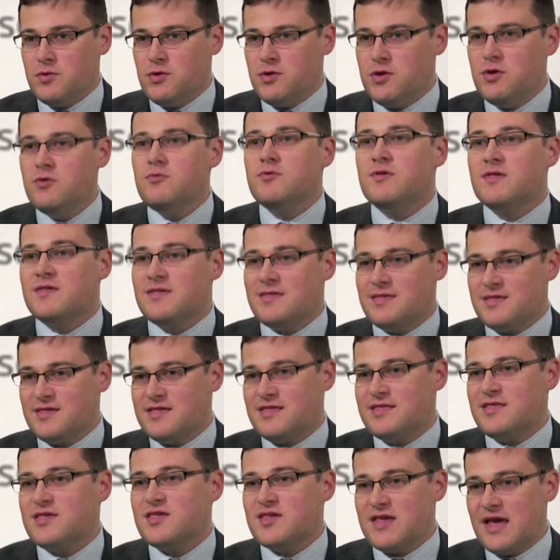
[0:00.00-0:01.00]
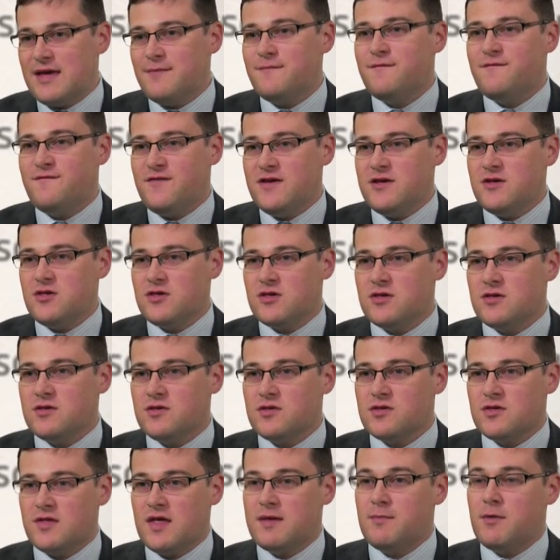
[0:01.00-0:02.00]
use the same
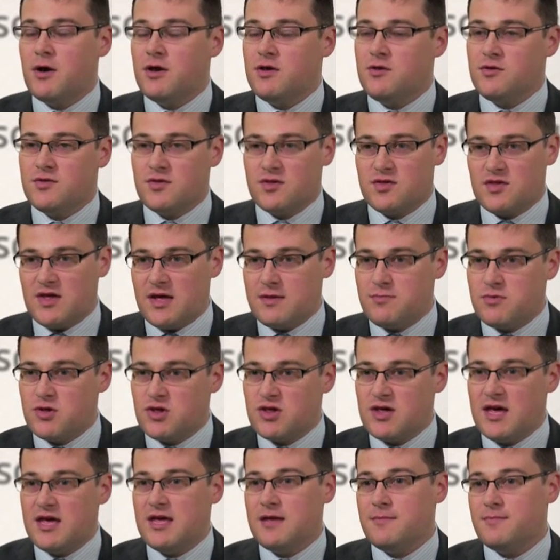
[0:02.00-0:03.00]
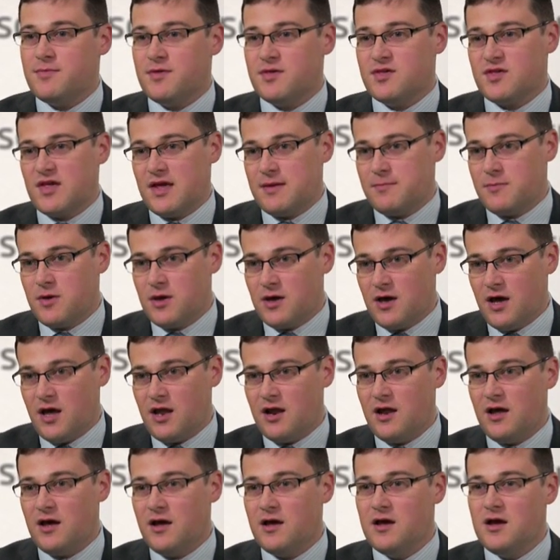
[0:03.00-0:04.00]
features, so they might use the same shape, the same
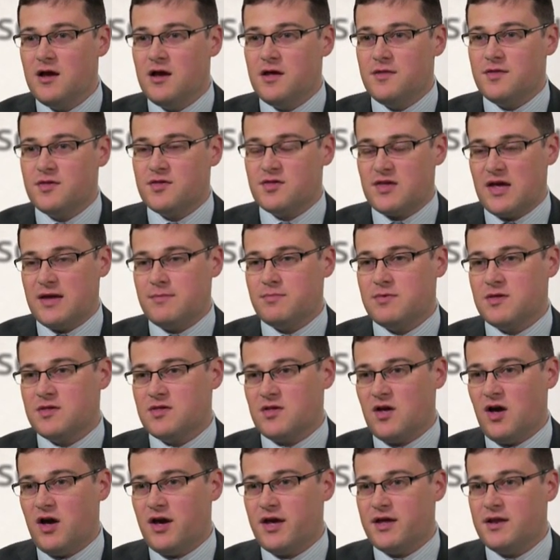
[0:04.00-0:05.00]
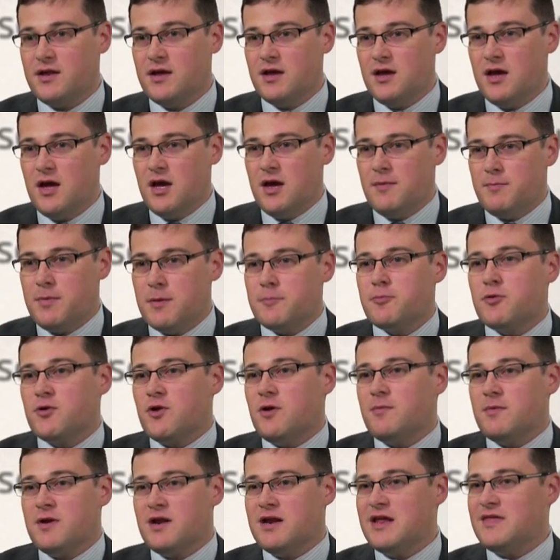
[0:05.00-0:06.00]
colour, the same design, but
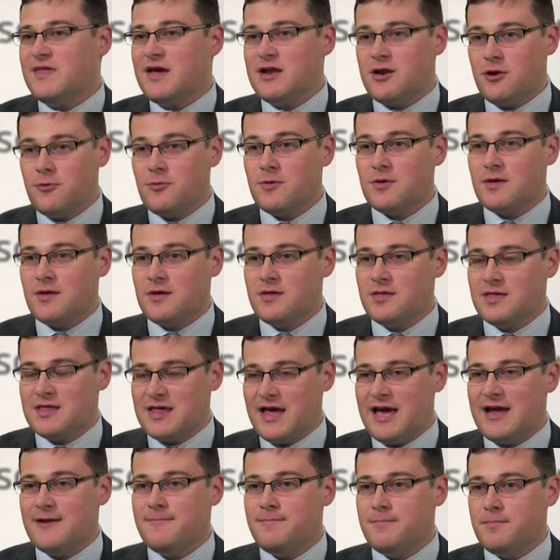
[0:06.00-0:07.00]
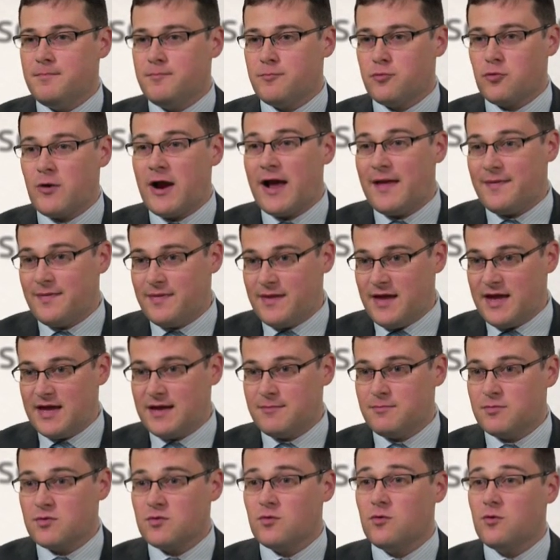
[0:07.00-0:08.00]
predominantly they don't contain brand
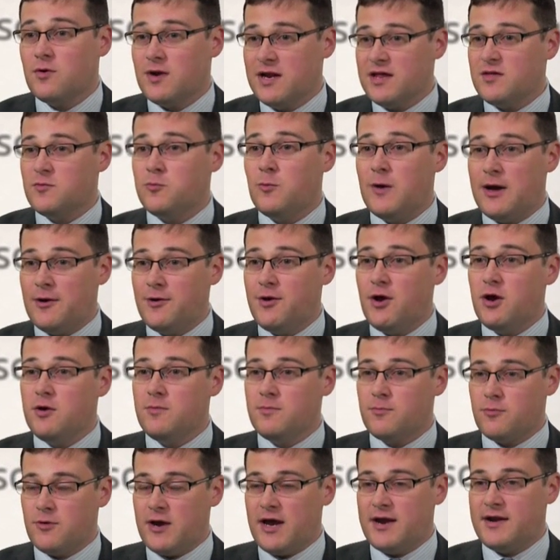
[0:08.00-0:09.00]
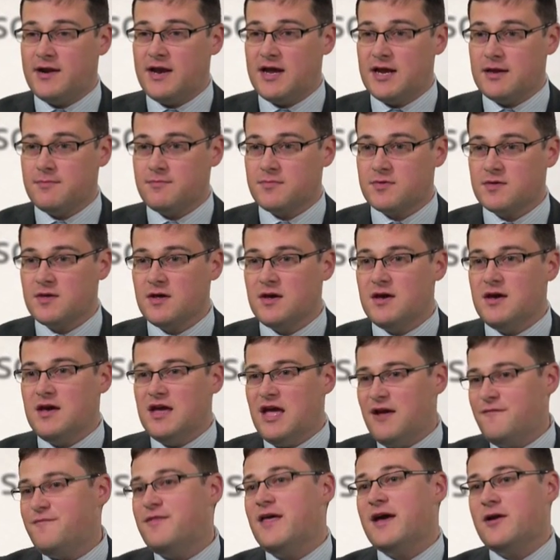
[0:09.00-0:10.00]
names or at least well known brand names.
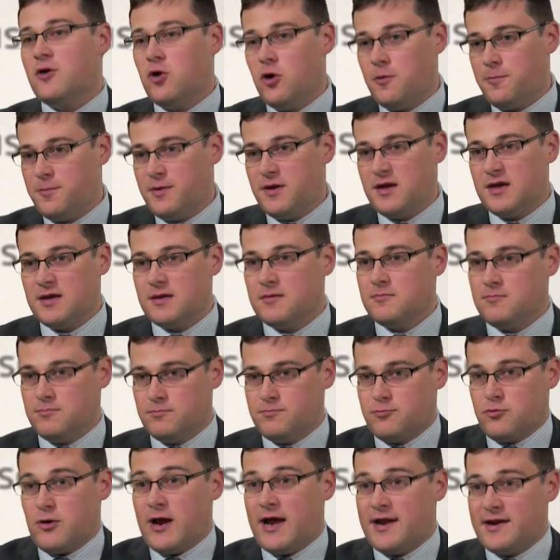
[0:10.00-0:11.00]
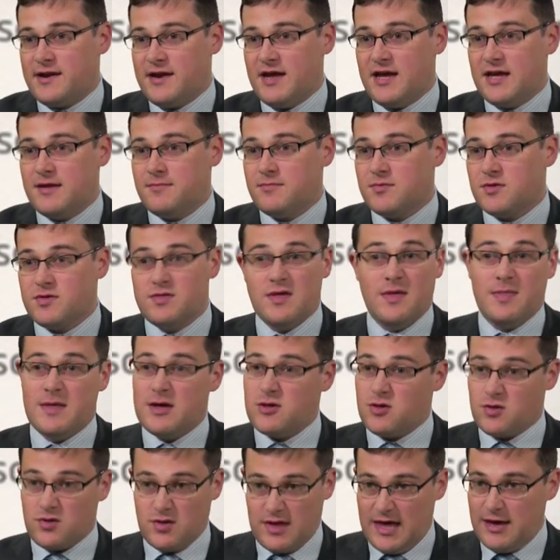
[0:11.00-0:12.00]
If they're copying brand names, then
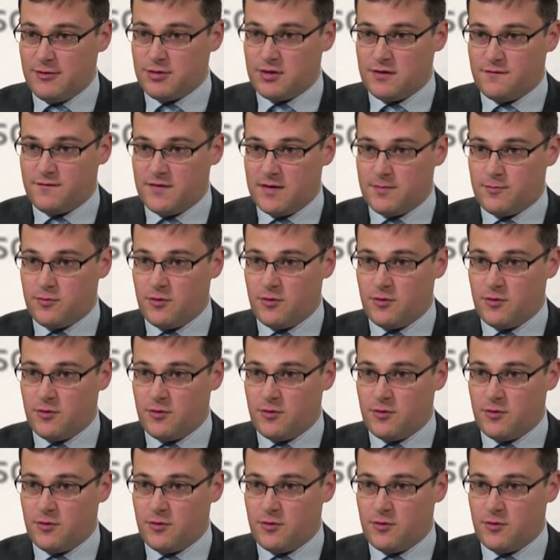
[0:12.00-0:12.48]
they're just counterfeit